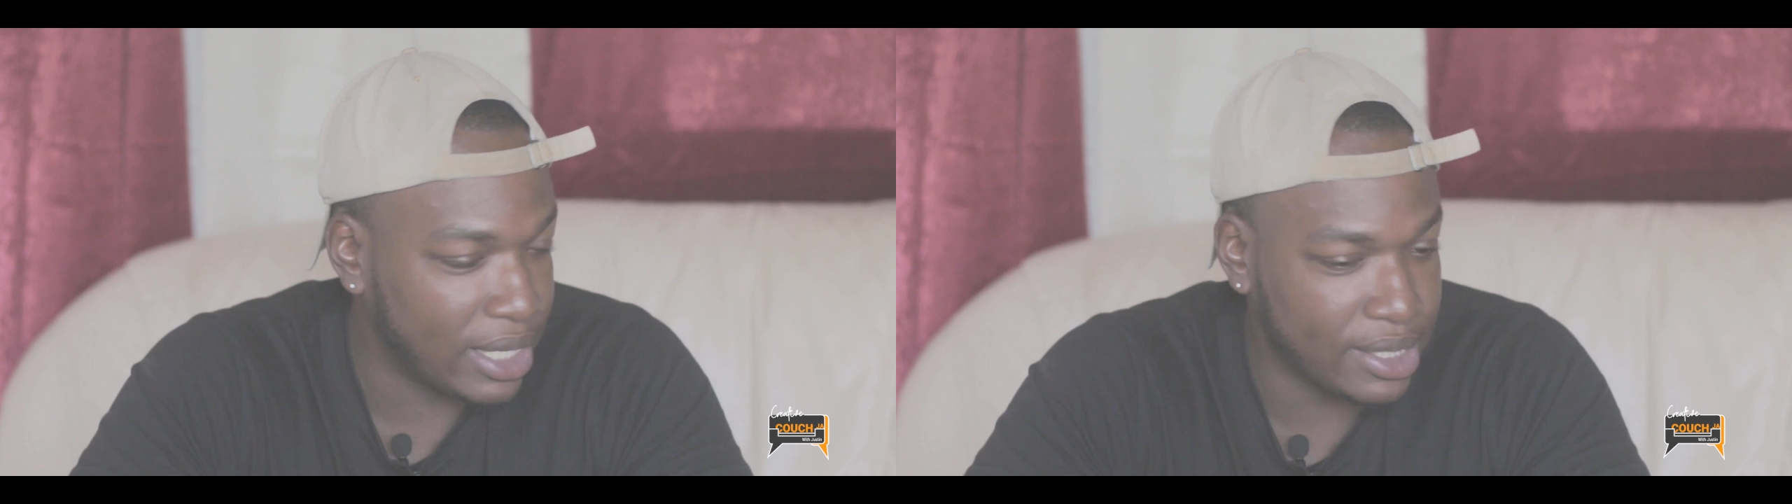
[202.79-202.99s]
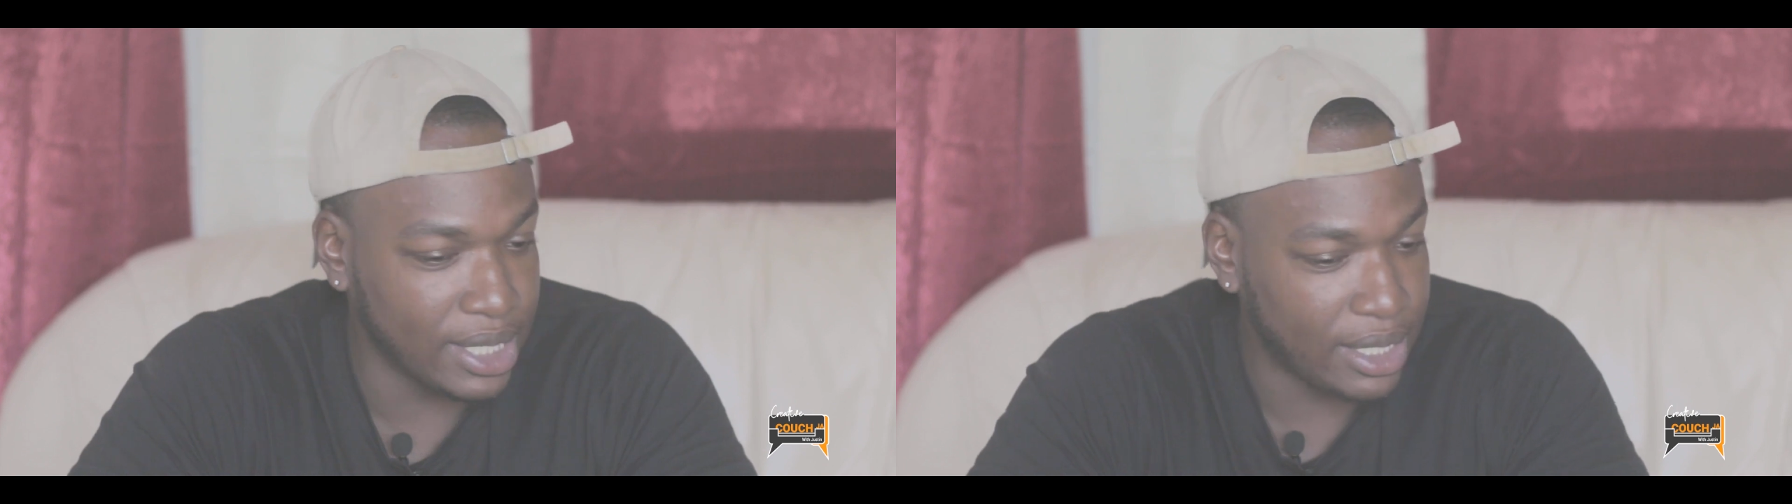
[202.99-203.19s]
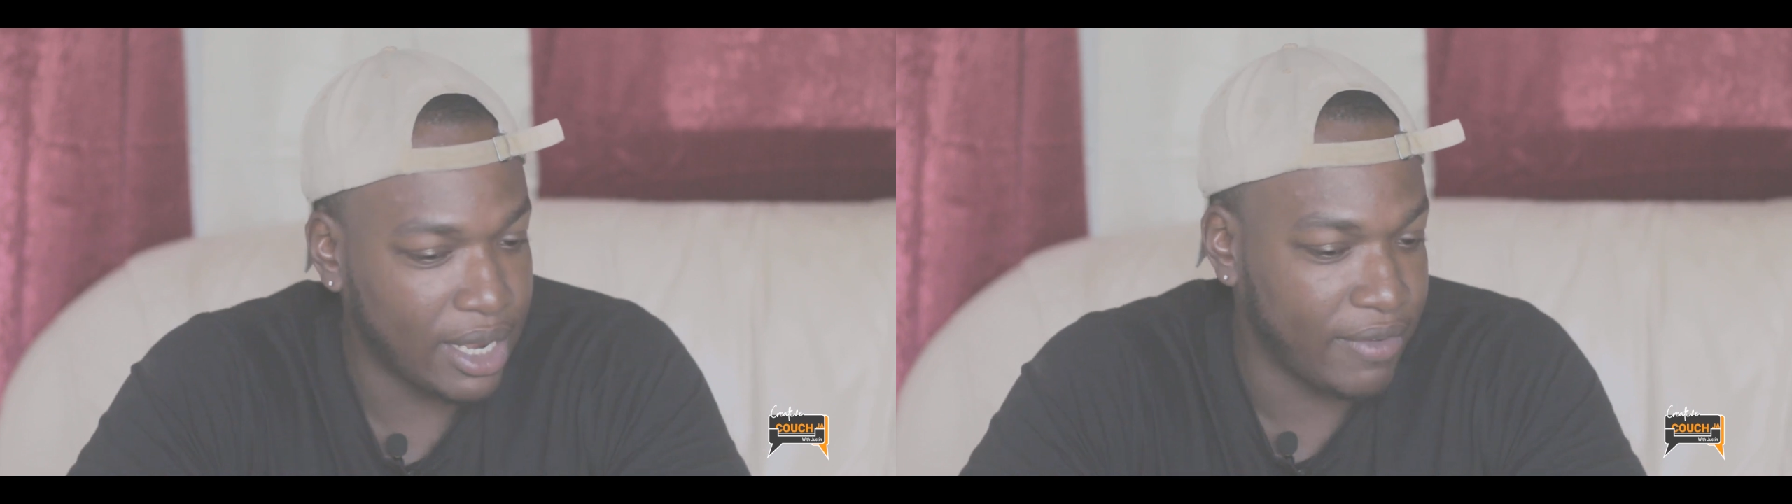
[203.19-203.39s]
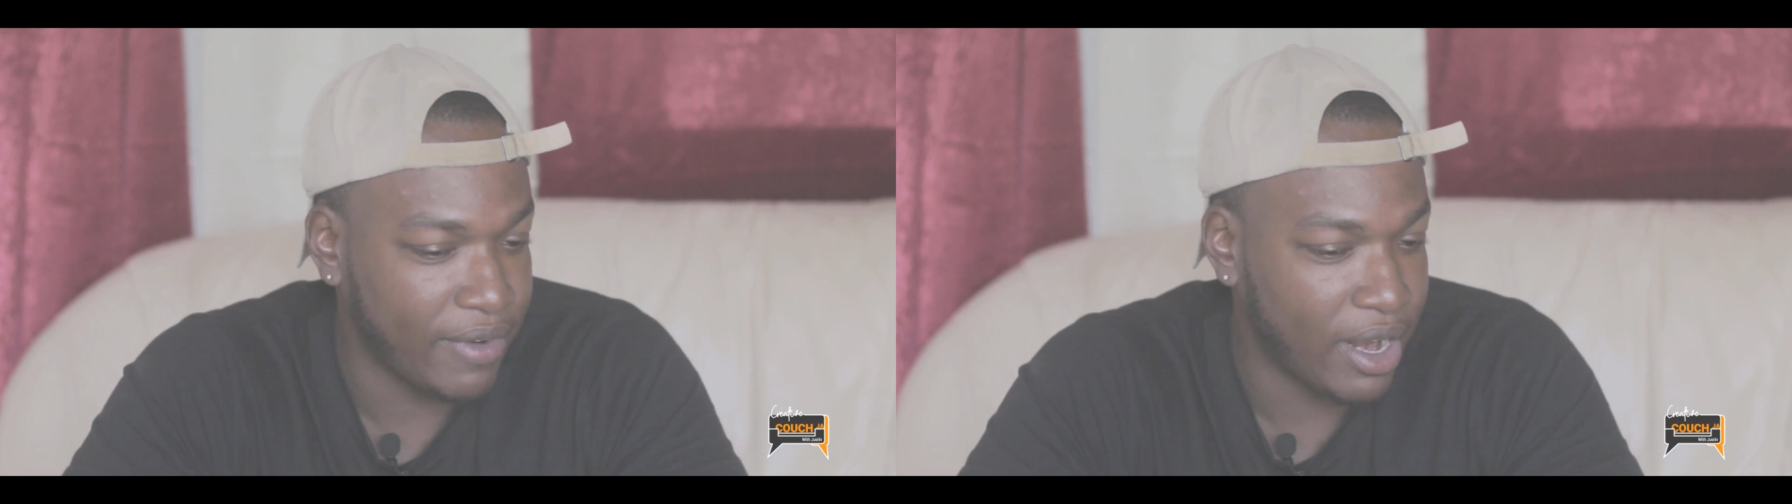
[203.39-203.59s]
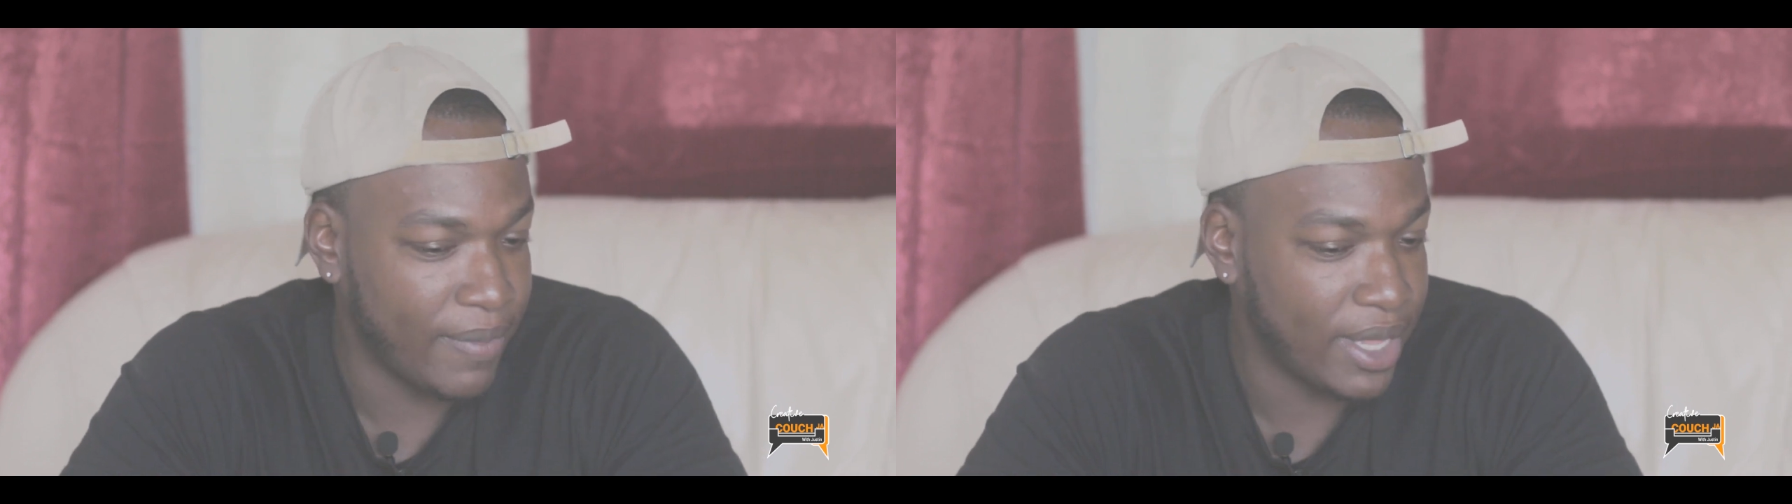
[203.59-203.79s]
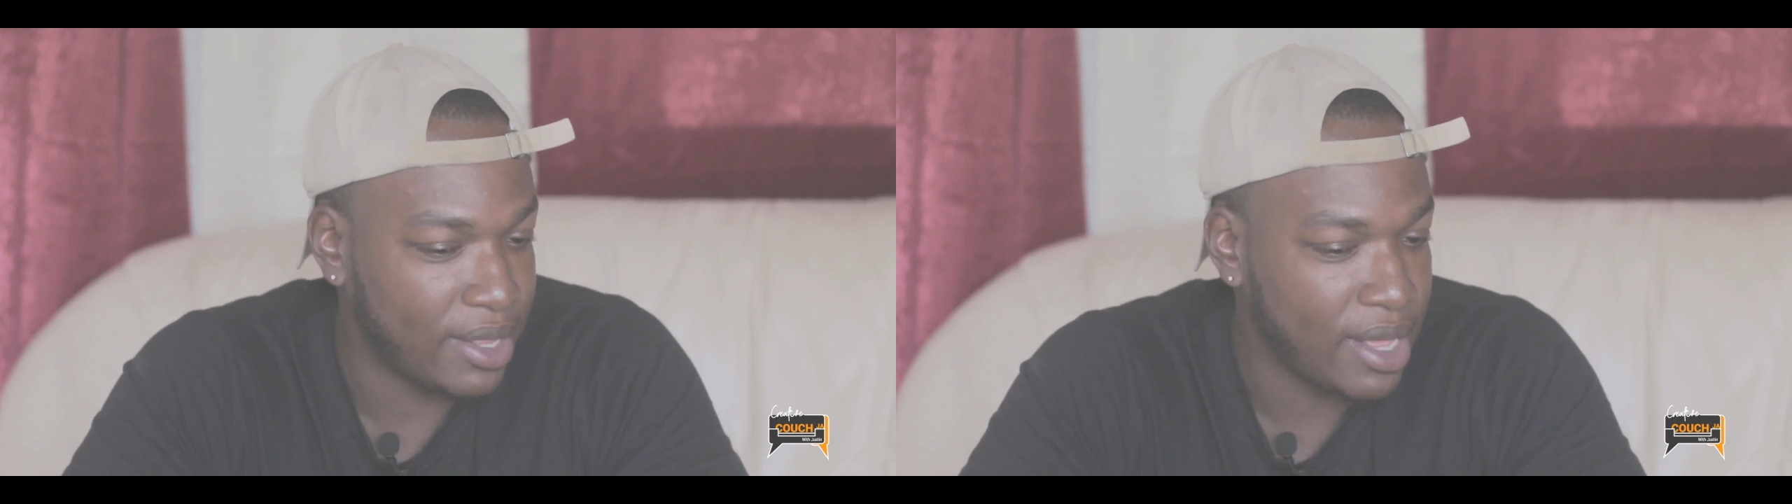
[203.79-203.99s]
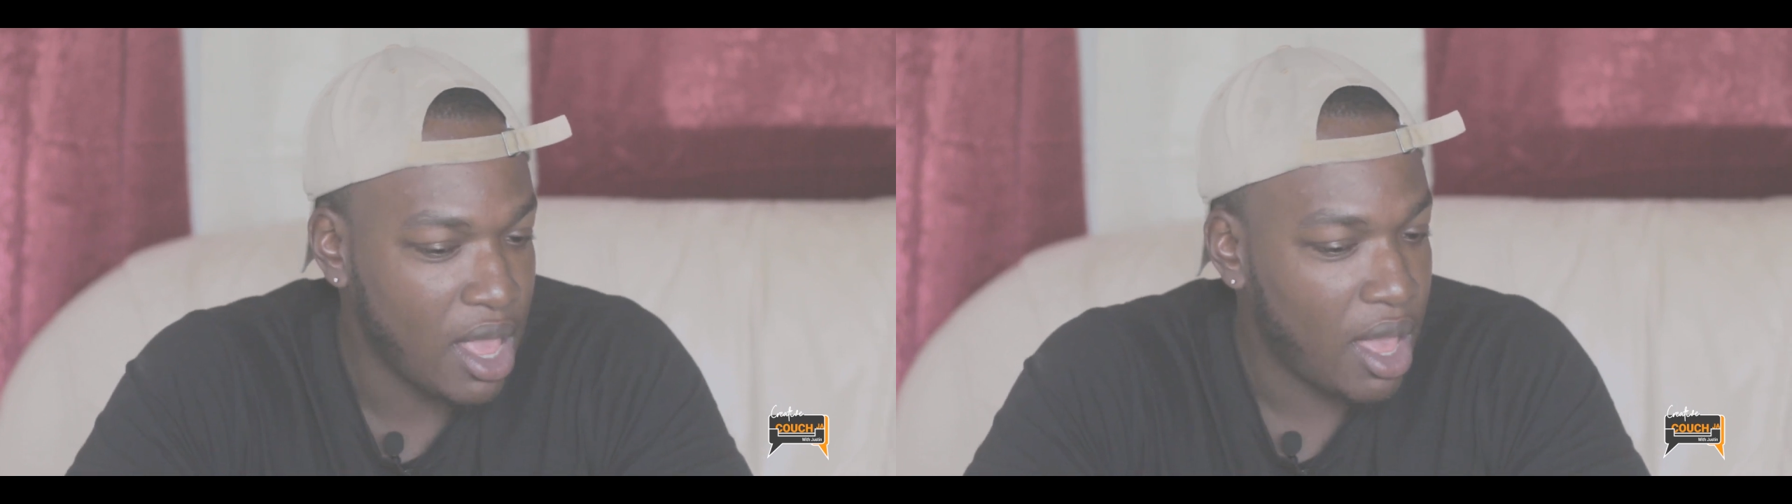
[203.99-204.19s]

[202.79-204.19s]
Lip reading: balance in the environment,